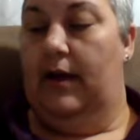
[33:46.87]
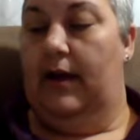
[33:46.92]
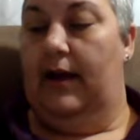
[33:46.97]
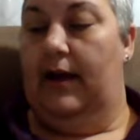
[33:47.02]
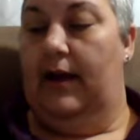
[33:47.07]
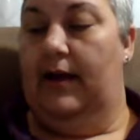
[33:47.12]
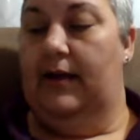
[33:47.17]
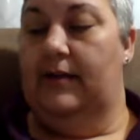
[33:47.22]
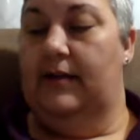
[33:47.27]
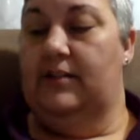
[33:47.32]

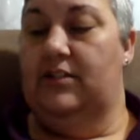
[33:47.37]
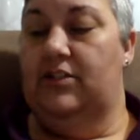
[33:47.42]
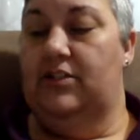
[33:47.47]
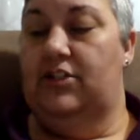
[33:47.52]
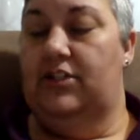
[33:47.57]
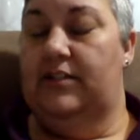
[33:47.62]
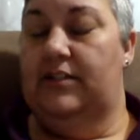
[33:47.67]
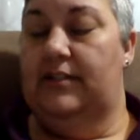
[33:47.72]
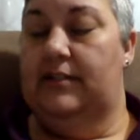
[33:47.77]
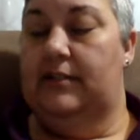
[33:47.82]
I
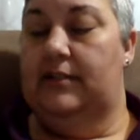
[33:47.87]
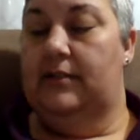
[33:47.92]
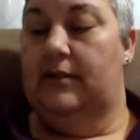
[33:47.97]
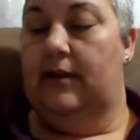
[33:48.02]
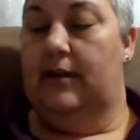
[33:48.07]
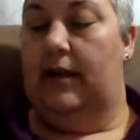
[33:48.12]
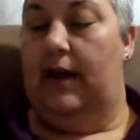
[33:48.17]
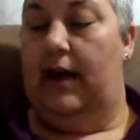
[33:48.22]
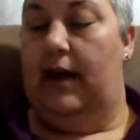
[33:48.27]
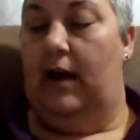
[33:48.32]
just,
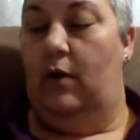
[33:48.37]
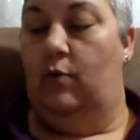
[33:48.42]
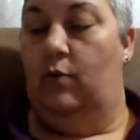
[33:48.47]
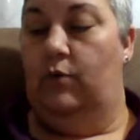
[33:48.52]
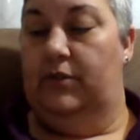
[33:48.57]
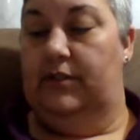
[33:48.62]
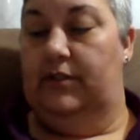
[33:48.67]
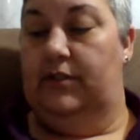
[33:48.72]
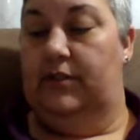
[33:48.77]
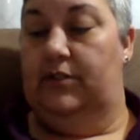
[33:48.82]
I
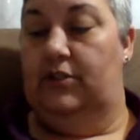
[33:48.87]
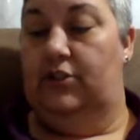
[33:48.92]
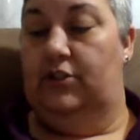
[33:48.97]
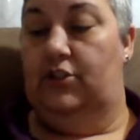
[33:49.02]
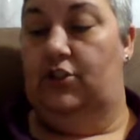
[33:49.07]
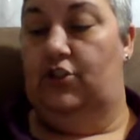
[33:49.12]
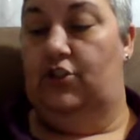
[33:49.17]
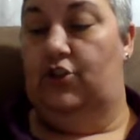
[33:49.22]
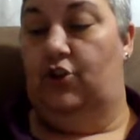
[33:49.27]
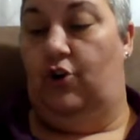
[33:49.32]
was
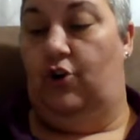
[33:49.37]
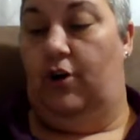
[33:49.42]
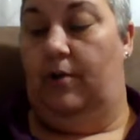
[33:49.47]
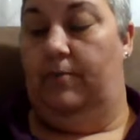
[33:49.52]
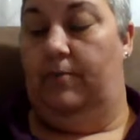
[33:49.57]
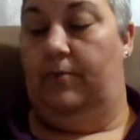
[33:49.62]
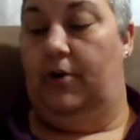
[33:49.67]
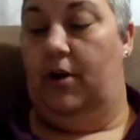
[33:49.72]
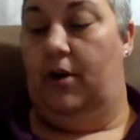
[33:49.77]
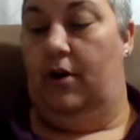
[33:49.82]
sharp,
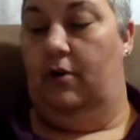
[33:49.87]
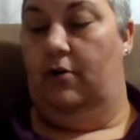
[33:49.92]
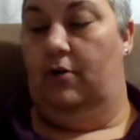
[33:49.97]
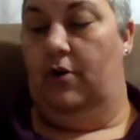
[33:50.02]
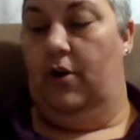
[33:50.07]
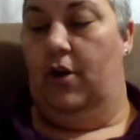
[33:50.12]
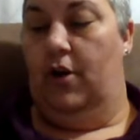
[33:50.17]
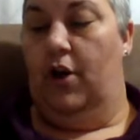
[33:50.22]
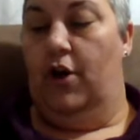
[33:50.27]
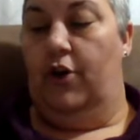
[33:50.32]
Kurt.
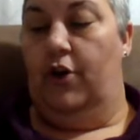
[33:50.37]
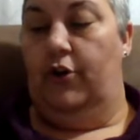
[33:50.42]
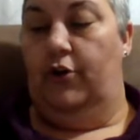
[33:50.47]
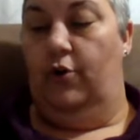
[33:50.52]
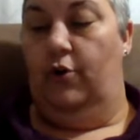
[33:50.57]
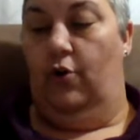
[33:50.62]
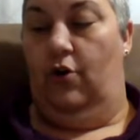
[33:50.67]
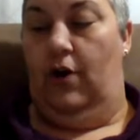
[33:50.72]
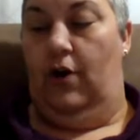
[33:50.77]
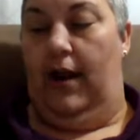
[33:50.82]

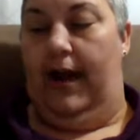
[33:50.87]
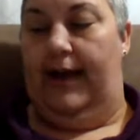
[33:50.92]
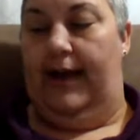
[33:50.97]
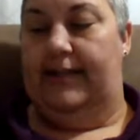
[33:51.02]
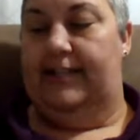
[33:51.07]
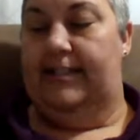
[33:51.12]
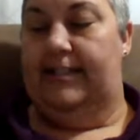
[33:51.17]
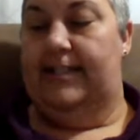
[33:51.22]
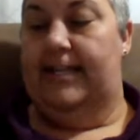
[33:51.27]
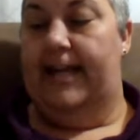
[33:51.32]
Your
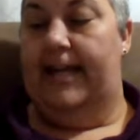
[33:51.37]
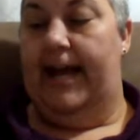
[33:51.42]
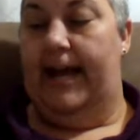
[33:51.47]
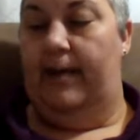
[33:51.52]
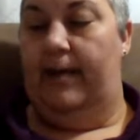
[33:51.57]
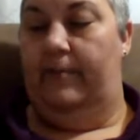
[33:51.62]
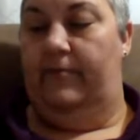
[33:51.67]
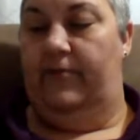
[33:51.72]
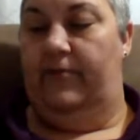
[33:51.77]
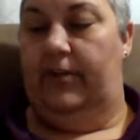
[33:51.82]
last
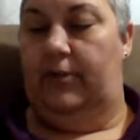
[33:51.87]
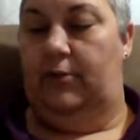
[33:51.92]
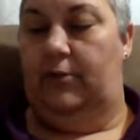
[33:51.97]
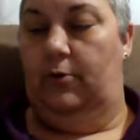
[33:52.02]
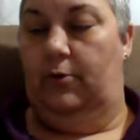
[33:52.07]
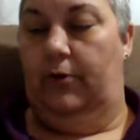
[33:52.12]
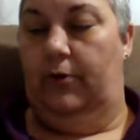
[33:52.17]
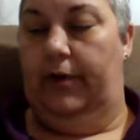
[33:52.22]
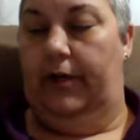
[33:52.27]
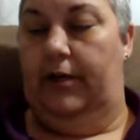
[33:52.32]
name,
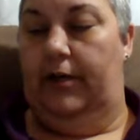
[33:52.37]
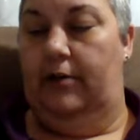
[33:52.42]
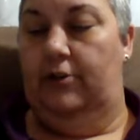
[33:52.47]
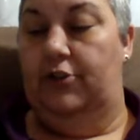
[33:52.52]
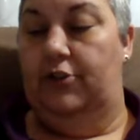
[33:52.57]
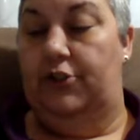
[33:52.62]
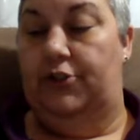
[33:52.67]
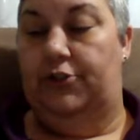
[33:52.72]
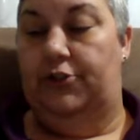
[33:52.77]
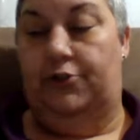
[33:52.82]
Victoria.
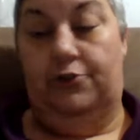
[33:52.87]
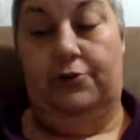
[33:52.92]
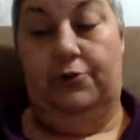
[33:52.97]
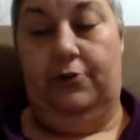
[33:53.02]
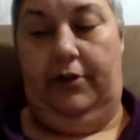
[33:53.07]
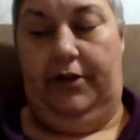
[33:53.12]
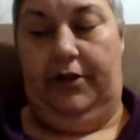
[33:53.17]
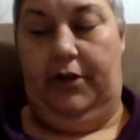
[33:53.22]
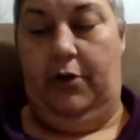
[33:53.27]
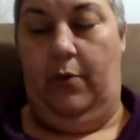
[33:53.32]

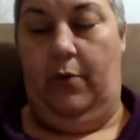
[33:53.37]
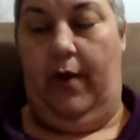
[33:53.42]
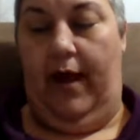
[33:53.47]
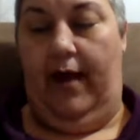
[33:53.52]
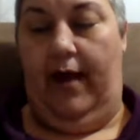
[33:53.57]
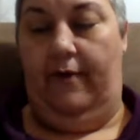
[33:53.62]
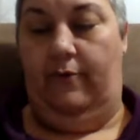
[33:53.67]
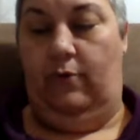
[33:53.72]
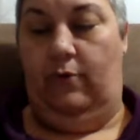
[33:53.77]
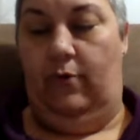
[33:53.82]
Surely you
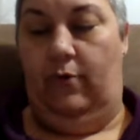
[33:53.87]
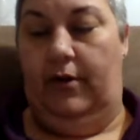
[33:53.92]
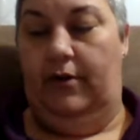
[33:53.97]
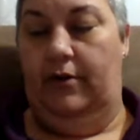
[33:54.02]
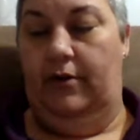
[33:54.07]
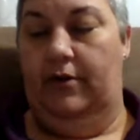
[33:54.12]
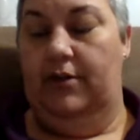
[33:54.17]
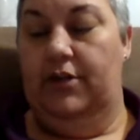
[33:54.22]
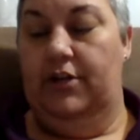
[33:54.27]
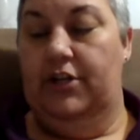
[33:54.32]
have one.
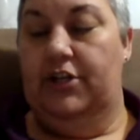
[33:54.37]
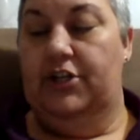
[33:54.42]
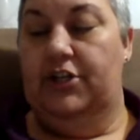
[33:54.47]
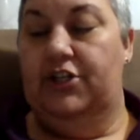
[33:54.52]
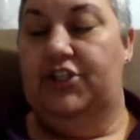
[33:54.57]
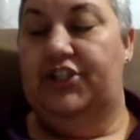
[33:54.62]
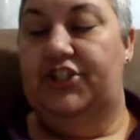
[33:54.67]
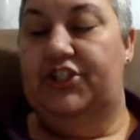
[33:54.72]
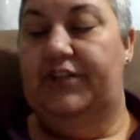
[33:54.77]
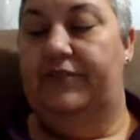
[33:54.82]

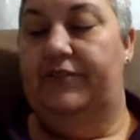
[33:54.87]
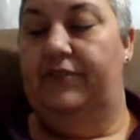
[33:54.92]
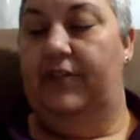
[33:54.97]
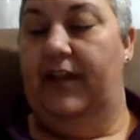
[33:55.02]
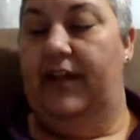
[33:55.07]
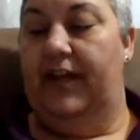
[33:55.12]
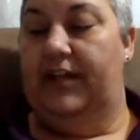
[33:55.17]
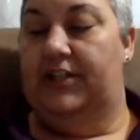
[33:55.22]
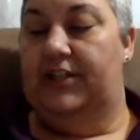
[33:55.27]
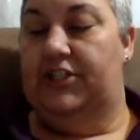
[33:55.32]
She
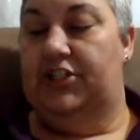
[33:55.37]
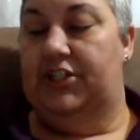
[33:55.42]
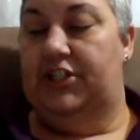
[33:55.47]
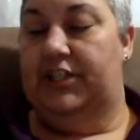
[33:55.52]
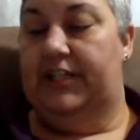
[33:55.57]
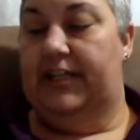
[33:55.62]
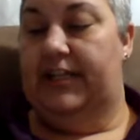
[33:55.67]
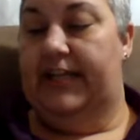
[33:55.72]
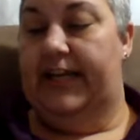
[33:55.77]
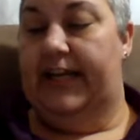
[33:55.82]
flushed
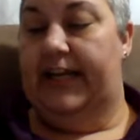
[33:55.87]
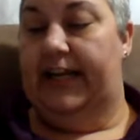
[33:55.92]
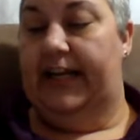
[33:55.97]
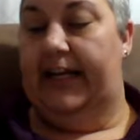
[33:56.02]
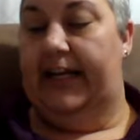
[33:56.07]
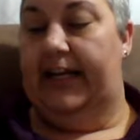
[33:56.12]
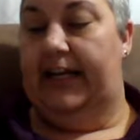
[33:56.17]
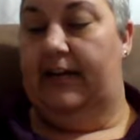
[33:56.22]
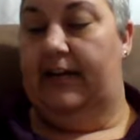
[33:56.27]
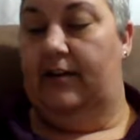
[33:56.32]
yet
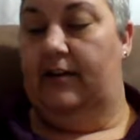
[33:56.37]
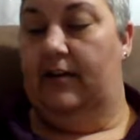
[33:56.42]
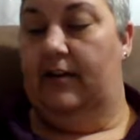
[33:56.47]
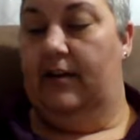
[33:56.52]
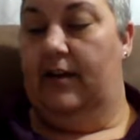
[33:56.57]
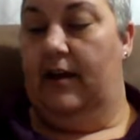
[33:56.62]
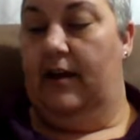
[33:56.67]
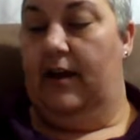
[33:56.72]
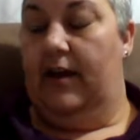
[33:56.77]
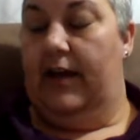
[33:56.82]
again.
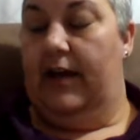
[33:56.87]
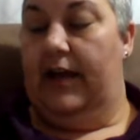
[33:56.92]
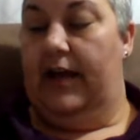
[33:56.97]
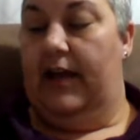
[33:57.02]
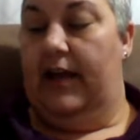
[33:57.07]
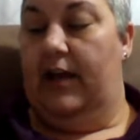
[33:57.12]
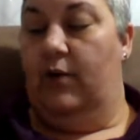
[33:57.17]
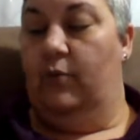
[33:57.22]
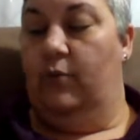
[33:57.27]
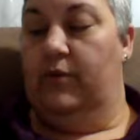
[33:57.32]

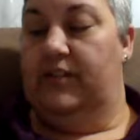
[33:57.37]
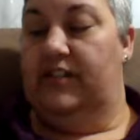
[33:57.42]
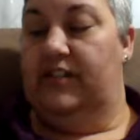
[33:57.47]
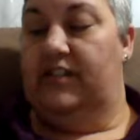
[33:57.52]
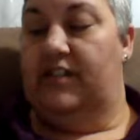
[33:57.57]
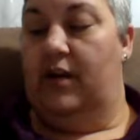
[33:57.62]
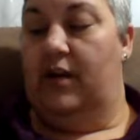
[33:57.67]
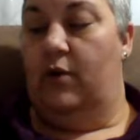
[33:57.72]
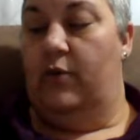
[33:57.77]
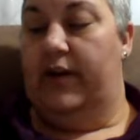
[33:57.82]
It was
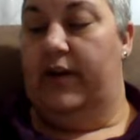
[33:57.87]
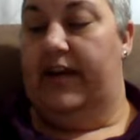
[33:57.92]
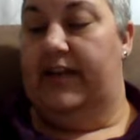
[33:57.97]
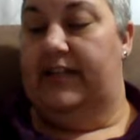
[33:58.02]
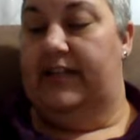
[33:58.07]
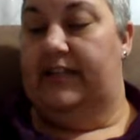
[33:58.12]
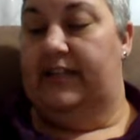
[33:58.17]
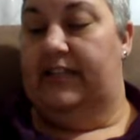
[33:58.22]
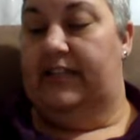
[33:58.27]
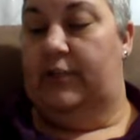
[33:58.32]
so
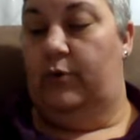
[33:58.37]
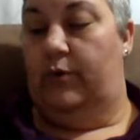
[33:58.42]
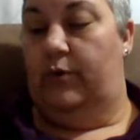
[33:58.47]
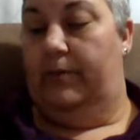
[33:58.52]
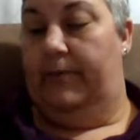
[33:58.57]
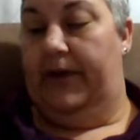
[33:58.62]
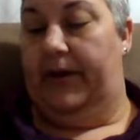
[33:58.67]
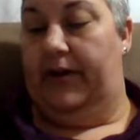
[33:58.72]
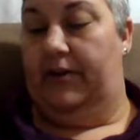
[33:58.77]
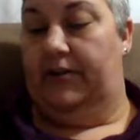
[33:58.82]
easy to
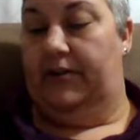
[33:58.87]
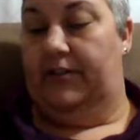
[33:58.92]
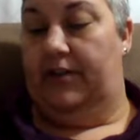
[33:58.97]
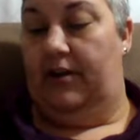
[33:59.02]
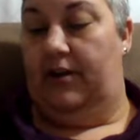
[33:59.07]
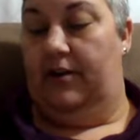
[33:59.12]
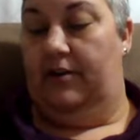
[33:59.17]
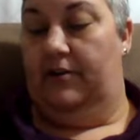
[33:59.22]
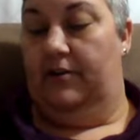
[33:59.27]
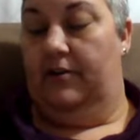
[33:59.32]
embarrass
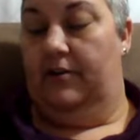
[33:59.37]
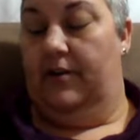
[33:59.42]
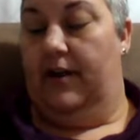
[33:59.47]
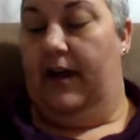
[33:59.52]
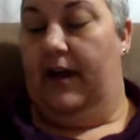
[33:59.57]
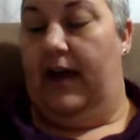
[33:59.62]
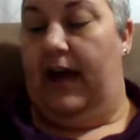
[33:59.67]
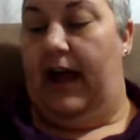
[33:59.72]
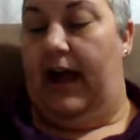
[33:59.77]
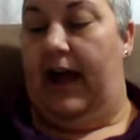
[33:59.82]
her.
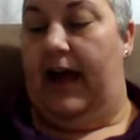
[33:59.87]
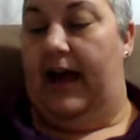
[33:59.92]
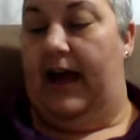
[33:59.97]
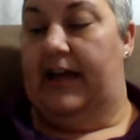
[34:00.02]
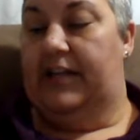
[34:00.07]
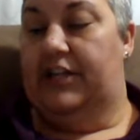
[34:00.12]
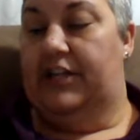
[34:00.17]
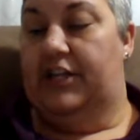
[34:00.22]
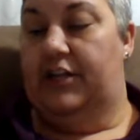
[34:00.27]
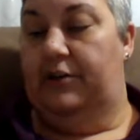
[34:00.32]
I
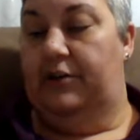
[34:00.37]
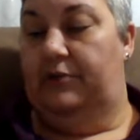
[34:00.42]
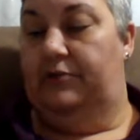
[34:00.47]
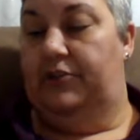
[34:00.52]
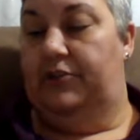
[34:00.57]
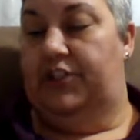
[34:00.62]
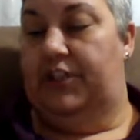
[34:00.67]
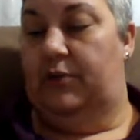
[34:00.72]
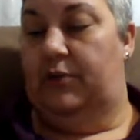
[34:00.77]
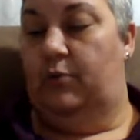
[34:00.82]
knew
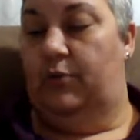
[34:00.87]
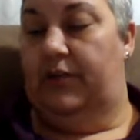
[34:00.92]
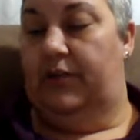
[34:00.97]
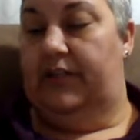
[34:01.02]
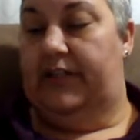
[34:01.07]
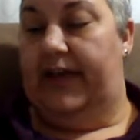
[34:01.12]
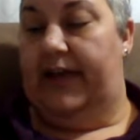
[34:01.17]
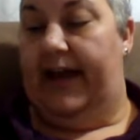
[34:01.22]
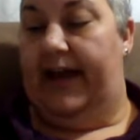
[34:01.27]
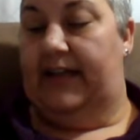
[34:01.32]
she wanted
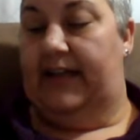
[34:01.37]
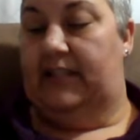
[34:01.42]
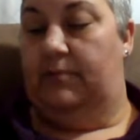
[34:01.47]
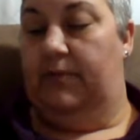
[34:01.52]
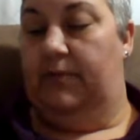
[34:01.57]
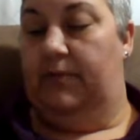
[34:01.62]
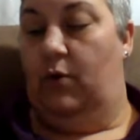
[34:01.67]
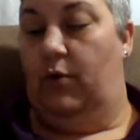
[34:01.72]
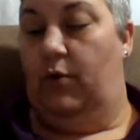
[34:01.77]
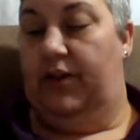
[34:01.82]
to ask me
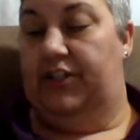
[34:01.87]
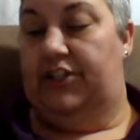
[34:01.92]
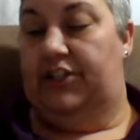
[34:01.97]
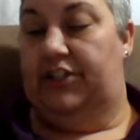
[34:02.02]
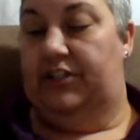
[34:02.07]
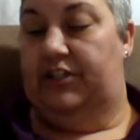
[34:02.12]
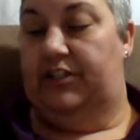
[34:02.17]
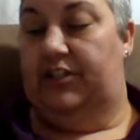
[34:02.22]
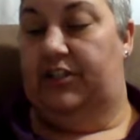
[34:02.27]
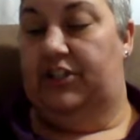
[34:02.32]
questions.